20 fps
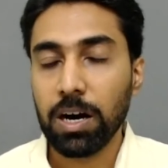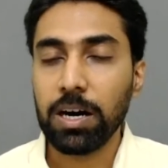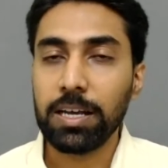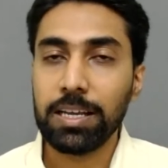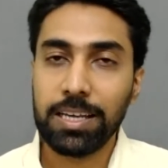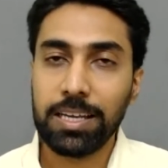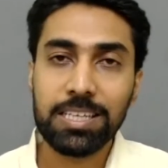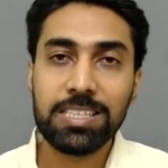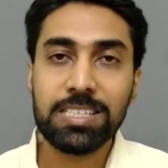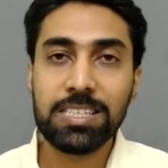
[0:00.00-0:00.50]

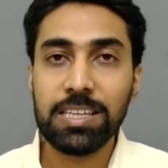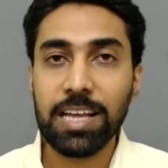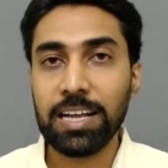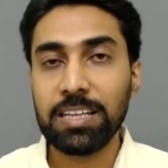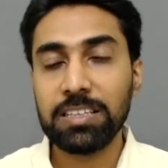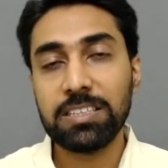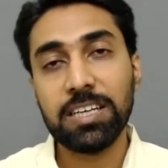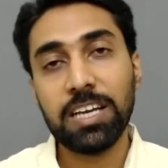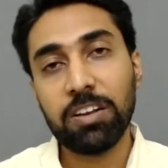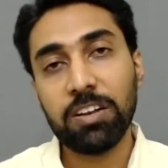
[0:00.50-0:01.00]
Yes,
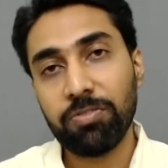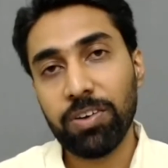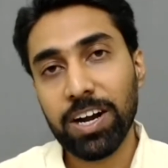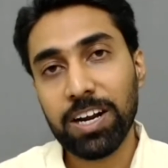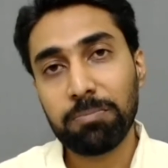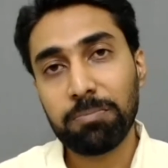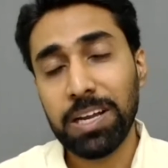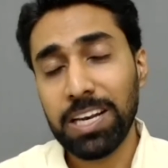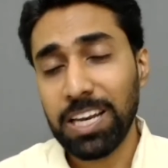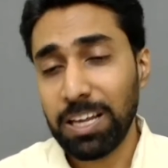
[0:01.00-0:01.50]
Nancy. In fact,
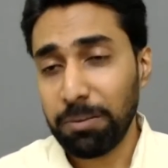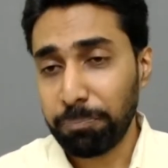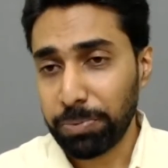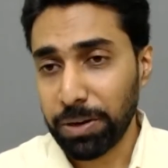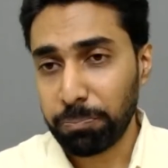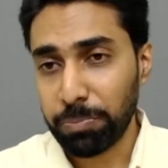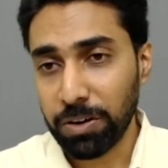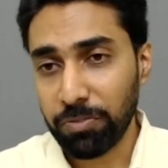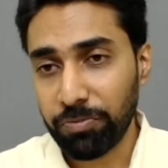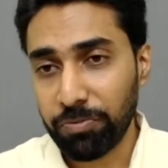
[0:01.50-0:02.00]
many
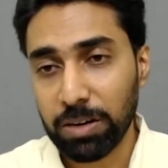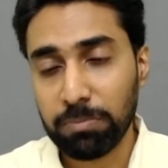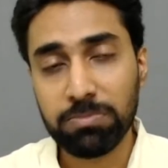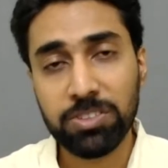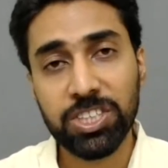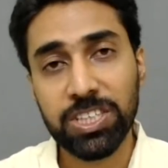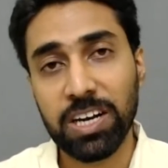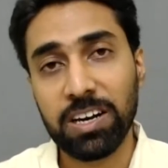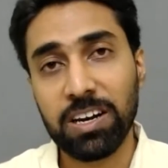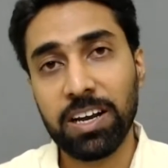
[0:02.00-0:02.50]
people from
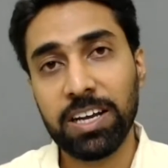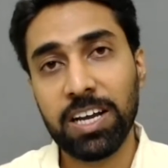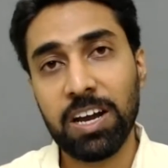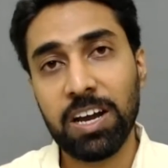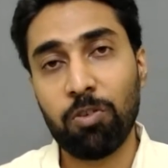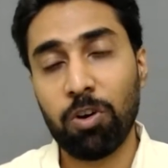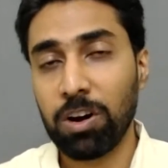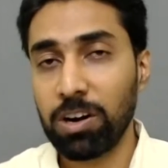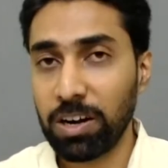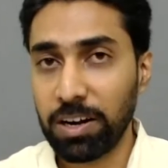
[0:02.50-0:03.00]
Chennai have
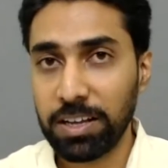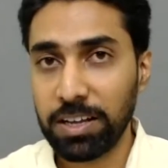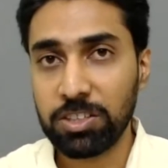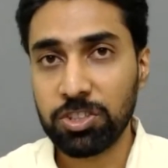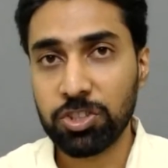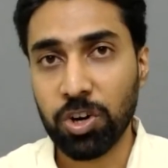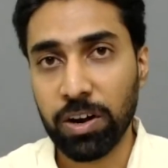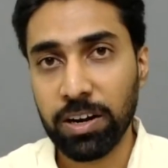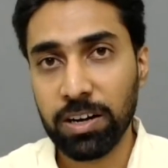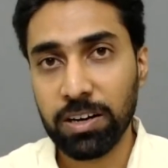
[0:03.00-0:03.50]
already
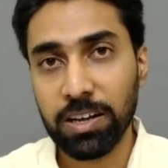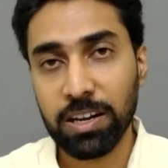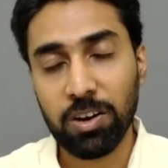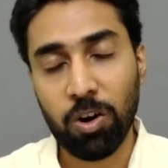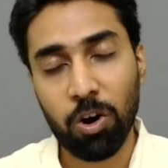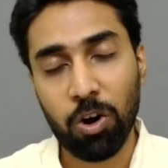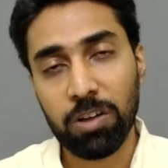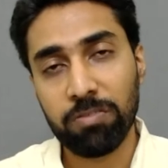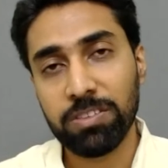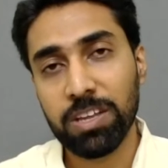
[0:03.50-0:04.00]
joined, and
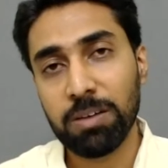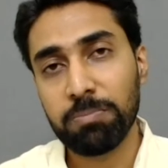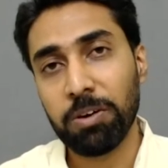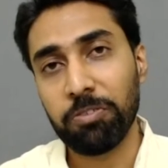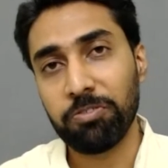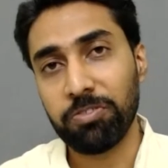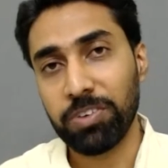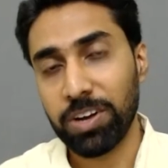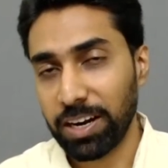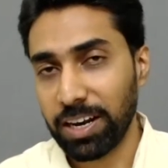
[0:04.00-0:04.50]
all of them are
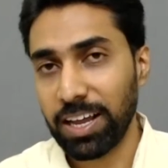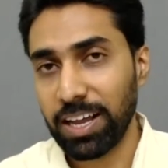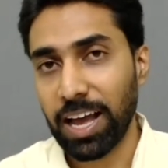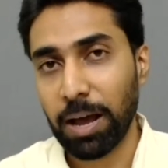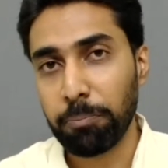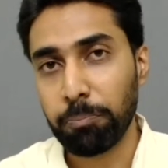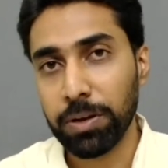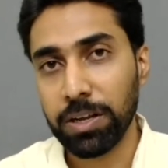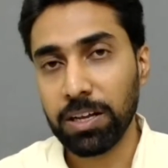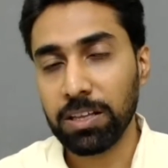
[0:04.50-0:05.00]
very
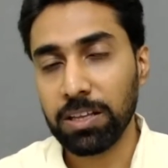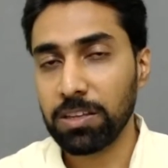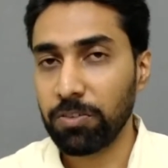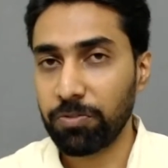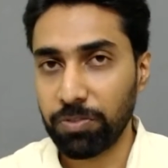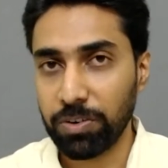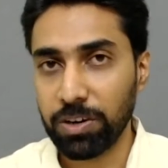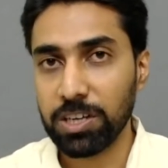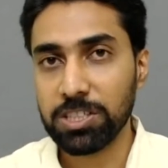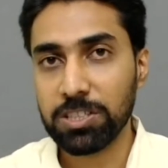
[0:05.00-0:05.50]
happy in the
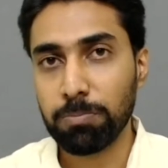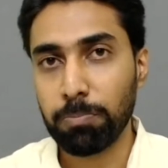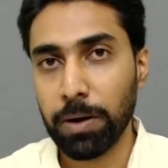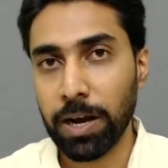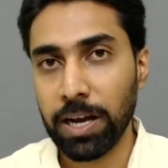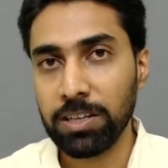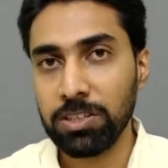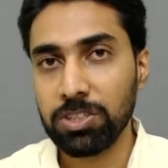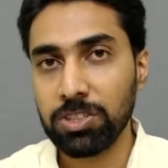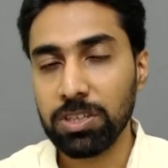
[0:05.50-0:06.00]
first
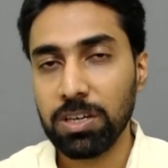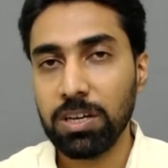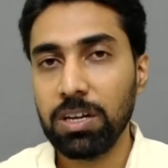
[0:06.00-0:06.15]
batch.